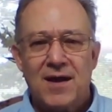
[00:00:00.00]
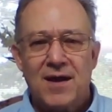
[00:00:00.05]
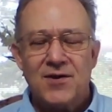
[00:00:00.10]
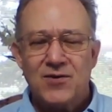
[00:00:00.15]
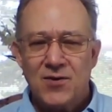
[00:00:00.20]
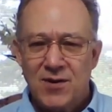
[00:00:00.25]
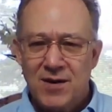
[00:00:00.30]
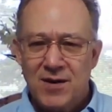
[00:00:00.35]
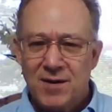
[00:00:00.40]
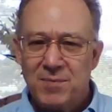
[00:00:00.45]

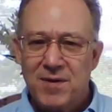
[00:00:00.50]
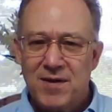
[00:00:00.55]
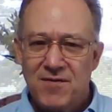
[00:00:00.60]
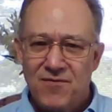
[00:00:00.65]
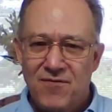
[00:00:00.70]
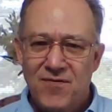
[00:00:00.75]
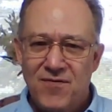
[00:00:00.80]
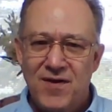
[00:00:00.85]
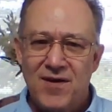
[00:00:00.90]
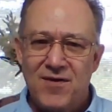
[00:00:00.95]
you're going to be a
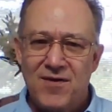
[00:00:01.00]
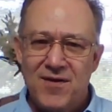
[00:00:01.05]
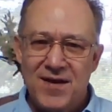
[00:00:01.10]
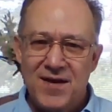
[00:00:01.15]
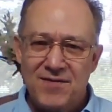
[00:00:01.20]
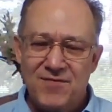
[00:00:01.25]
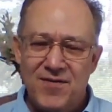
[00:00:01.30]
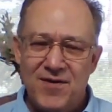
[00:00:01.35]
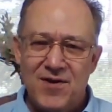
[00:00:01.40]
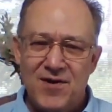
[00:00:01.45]

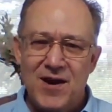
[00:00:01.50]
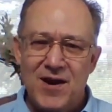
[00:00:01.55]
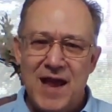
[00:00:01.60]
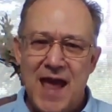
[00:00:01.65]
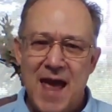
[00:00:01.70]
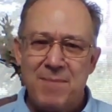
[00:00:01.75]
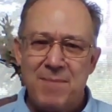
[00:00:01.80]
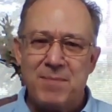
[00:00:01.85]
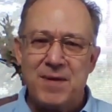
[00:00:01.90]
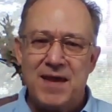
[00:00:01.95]
very, very
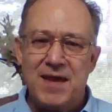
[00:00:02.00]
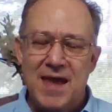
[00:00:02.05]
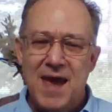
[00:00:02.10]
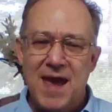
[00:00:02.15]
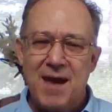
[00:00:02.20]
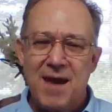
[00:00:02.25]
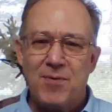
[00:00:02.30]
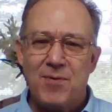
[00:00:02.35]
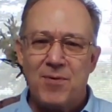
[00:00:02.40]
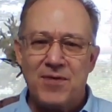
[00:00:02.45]
happy
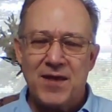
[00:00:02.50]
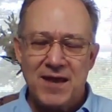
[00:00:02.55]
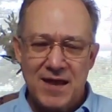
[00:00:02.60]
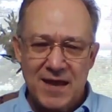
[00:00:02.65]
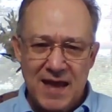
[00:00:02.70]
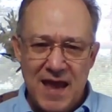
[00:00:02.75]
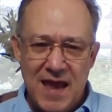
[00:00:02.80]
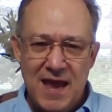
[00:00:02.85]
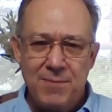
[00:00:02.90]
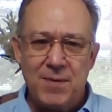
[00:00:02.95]
camper that
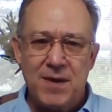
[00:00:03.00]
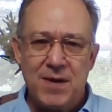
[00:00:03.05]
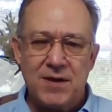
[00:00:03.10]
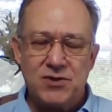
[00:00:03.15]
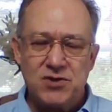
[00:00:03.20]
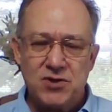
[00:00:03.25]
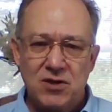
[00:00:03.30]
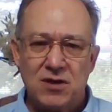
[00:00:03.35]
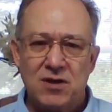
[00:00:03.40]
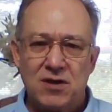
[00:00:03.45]
you came
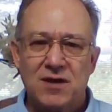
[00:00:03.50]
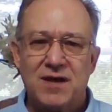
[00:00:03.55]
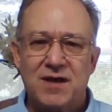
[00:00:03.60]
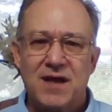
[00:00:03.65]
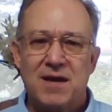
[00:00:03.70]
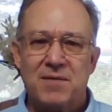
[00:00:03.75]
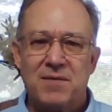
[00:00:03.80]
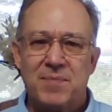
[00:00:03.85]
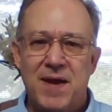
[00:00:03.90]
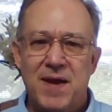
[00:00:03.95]
in, took a look
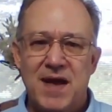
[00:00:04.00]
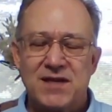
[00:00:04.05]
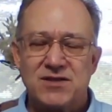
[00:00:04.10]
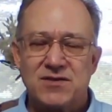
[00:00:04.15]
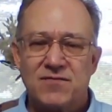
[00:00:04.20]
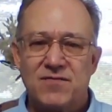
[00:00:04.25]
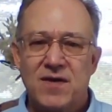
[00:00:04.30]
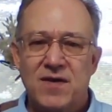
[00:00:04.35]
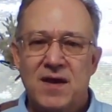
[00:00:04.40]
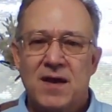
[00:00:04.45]
at
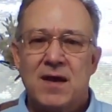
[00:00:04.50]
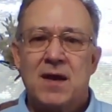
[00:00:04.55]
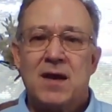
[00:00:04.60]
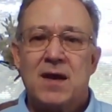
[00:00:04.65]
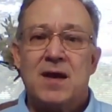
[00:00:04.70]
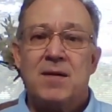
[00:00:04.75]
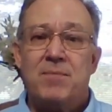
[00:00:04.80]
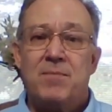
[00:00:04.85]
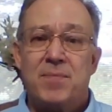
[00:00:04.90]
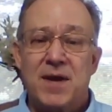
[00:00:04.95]
OnPassive,
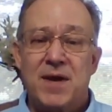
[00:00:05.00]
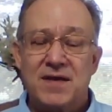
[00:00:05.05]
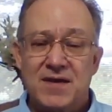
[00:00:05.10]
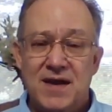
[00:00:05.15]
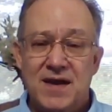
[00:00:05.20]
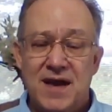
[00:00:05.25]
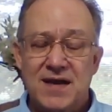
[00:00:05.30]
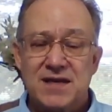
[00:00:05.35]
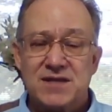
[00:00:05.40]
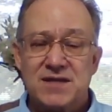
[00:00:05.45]
paid the
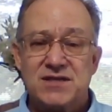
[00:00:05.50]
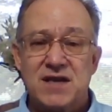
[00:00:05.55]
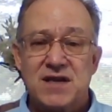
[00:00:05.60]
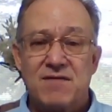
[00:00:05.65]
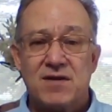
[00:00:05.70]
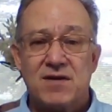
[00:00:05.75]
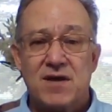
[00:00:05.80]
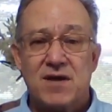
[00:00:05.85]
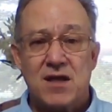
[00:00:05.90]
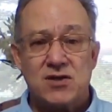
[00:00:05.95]

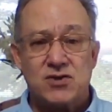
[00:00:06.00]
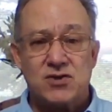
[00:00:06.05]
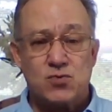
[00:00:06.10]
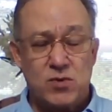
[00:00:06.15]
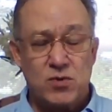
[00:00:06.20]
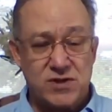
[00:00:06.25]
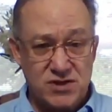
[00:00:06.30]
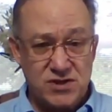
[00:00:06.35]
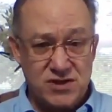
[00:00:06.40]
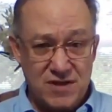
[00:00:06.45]
$97,
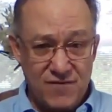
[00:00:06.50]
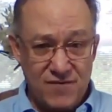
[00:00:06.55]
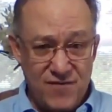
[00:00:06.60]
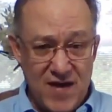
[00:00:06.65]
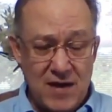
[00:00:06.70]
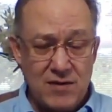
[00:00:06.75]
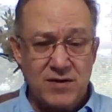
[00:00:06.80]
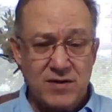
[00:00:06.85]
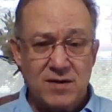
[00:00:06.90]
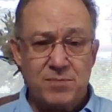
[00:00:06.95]
which is the
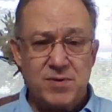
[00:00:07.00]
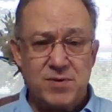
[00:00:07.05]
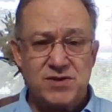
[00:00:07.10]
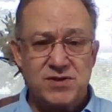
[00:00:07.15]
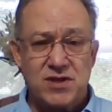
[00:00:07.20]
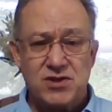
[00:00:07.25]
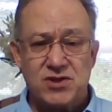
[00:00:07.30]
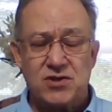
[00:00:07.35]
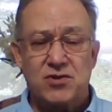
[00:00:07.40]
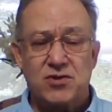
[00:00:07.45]
founding
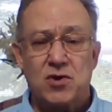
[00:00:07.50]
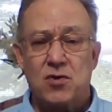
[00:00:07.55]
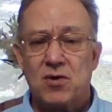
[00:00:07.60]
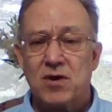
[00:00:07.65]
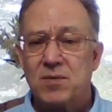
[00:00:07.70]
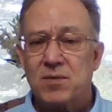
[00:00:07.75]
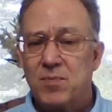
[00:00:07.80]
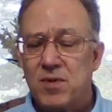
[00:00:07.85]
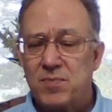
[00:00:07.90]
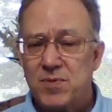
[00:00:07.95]
position, the
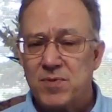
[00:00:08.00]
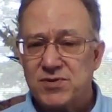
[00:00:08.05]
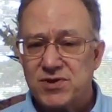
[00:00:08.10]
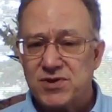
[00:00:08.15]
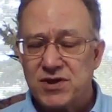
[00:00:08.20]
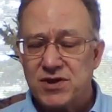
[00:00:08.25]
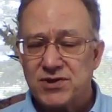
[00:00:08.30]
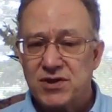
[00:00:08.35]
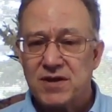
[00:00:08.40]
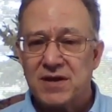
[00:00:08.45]
early bird
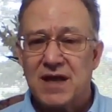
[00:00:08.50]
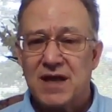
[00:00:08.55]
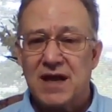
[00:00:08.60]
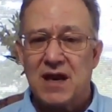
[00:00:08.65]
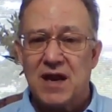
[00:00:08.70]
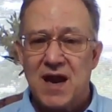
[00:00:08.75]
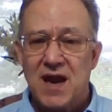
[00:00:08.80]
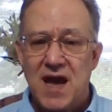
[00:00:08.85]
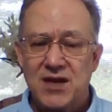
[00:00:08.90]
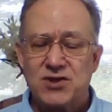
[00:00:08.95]
position that
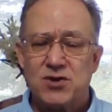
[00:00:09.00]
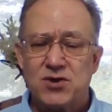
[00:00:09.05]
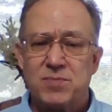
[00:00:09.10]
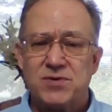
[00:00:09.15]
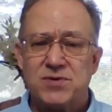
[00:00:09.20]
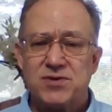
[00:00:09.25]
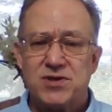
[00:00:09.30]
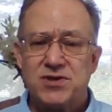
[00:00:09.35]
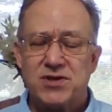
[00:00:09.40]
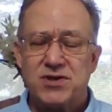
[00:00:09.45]
locks your
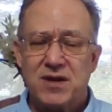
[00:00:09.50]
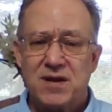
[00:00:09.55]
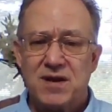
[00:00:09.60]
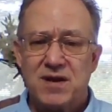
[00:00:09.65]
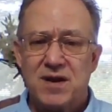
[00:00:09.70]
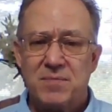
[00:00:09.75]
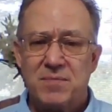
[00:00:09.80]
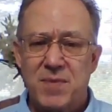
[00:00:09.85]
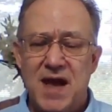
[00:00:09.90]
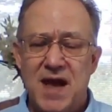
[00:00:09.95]
position in
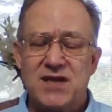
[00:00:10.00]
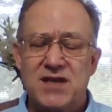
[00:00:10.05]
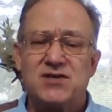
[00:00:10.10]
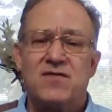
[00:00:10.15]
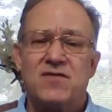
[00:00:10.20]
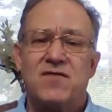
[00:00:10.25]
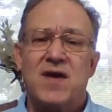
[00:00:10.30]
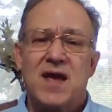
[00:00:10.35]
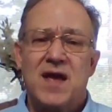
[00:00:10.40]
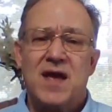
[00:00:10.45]

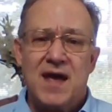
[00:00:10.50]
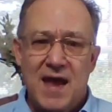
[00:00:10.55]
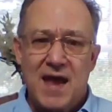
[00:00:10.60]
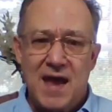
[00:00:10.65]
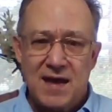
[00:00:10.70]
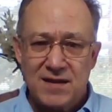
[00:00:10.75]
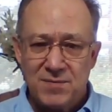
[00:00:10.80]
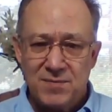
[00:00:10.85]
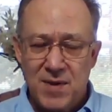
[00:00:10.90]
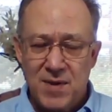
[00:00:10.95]
OnPassive
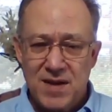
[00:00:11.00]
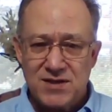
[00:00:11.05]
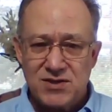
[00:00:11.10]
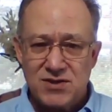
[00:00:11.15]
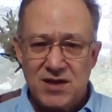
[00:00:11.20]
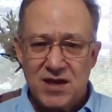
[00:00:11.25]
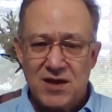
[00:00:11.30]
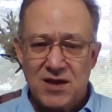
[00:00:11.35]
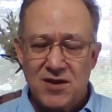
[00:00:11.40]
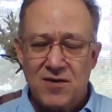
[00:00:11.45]
and the pay
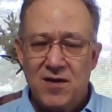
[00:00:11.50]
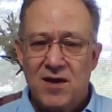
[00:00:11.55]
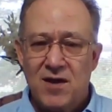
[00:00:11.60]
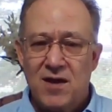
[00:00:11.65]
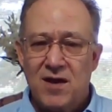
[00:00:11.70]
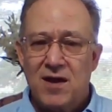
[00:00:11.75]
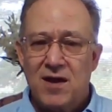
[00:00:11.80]
scale.